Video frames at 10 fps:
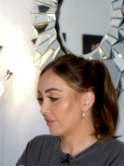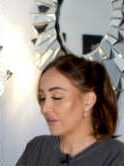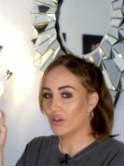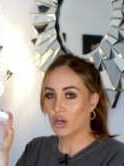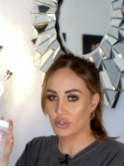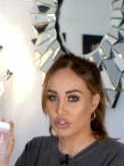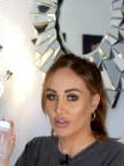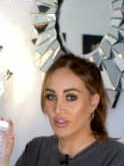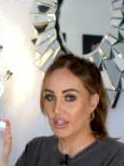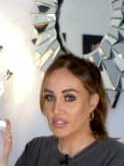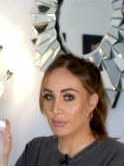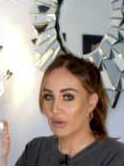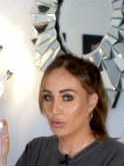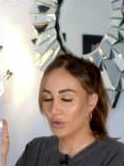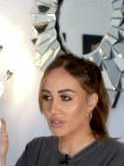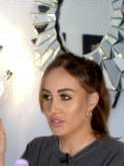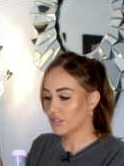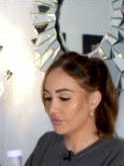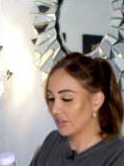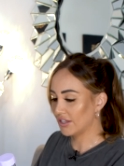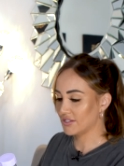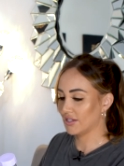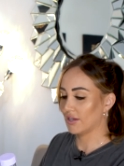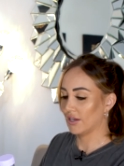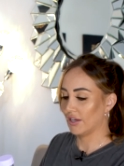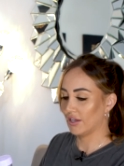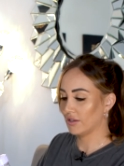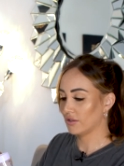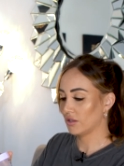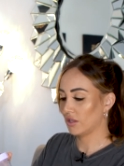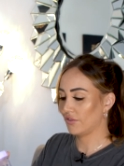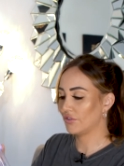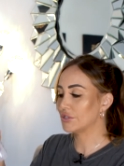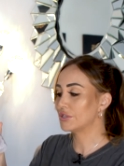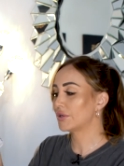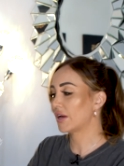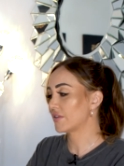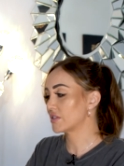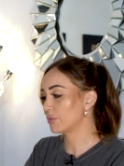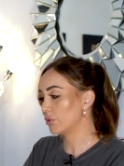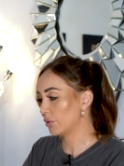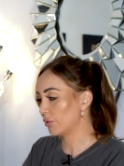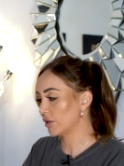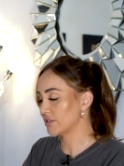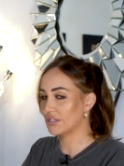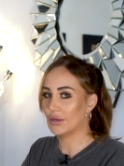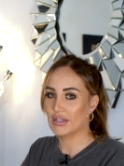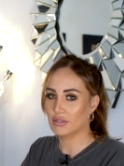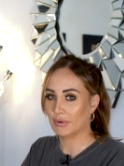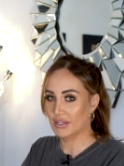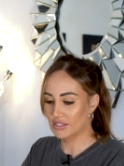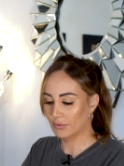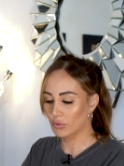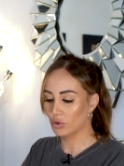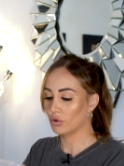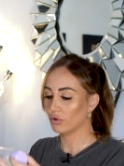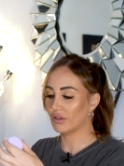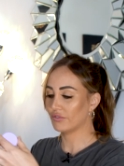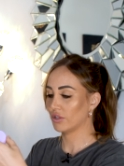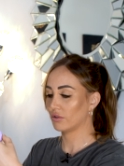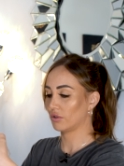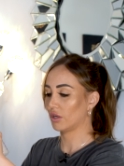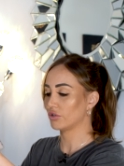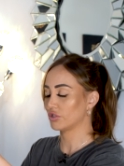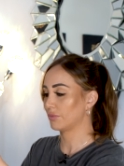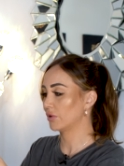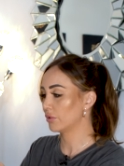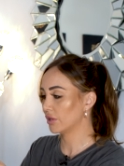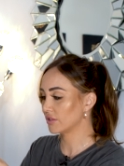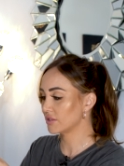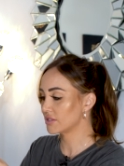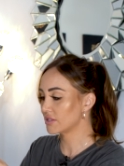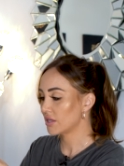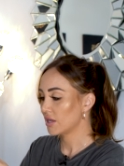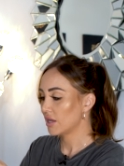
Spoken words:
They're the 130ml ones, because realistically, if you do get the smaller ones and you end up getting more, or even the 100ml ones,